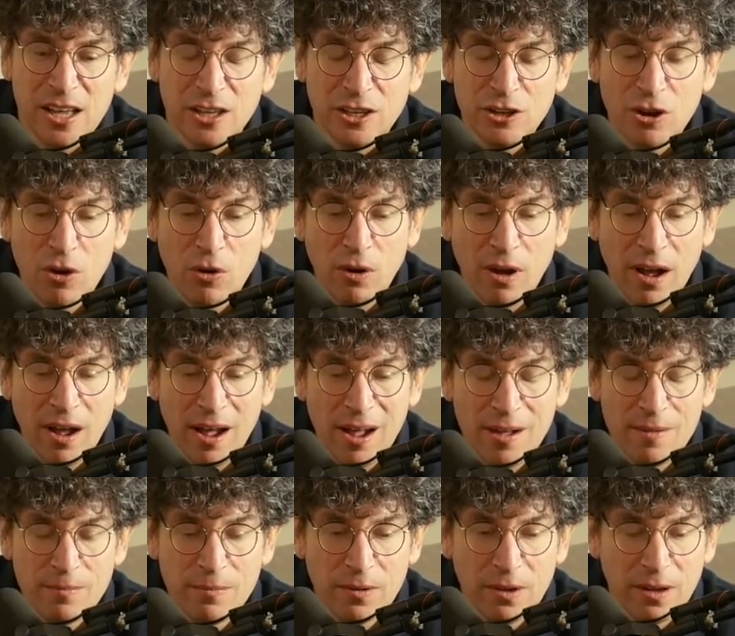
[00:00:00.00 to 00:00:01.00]
you know,
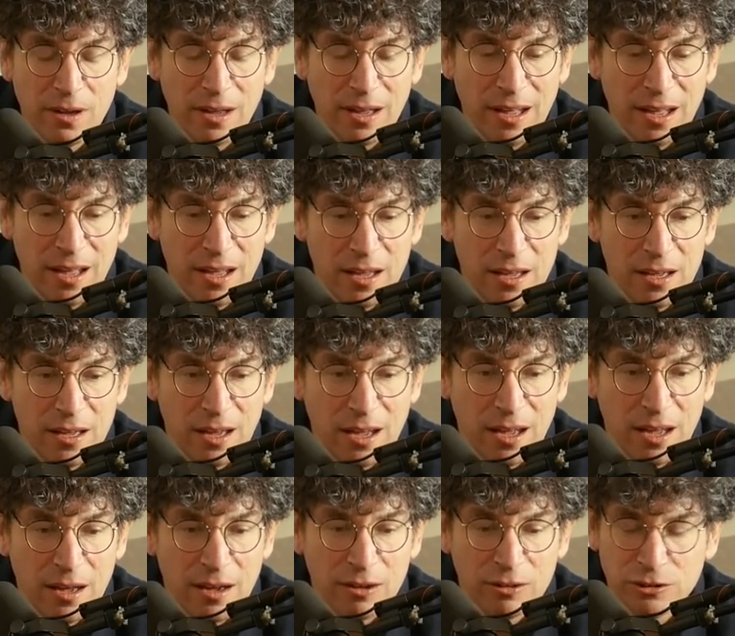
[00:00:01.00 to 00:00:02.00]
um, uh,
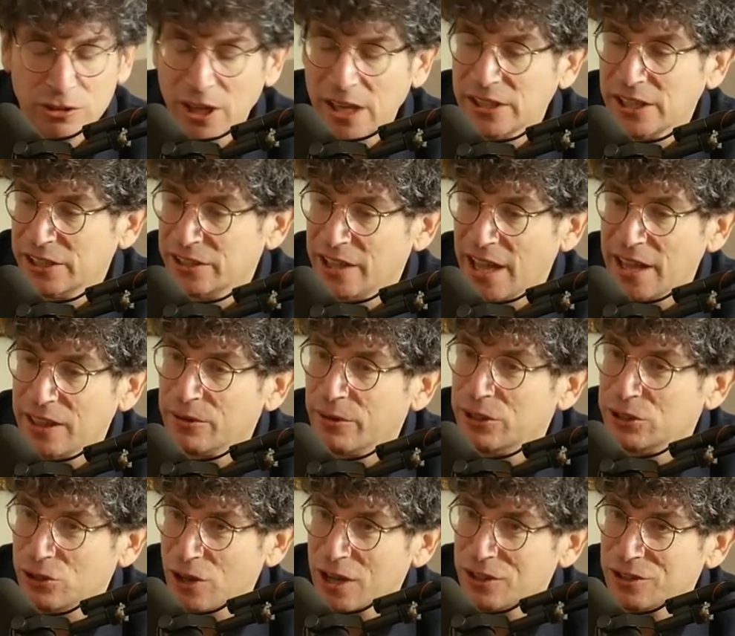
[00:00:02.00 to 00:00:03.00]
uh, would you guys get death
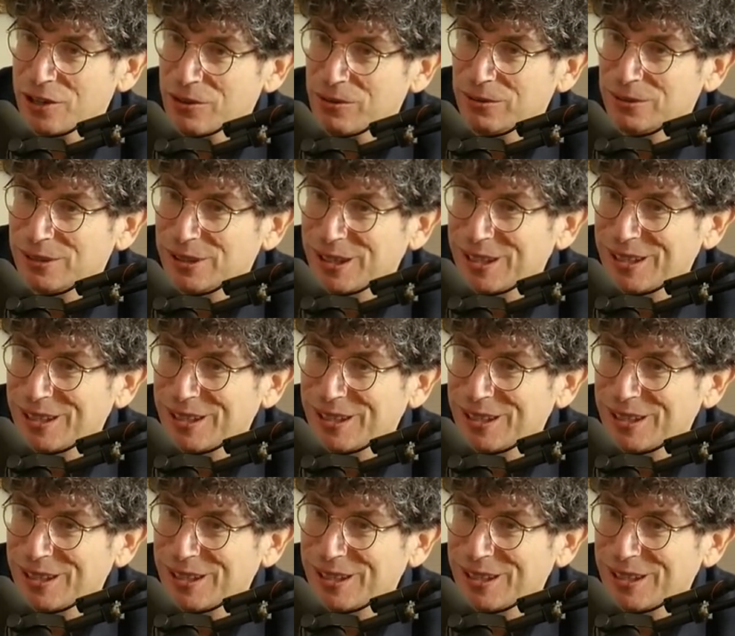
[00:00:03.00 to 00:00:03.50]
threats also?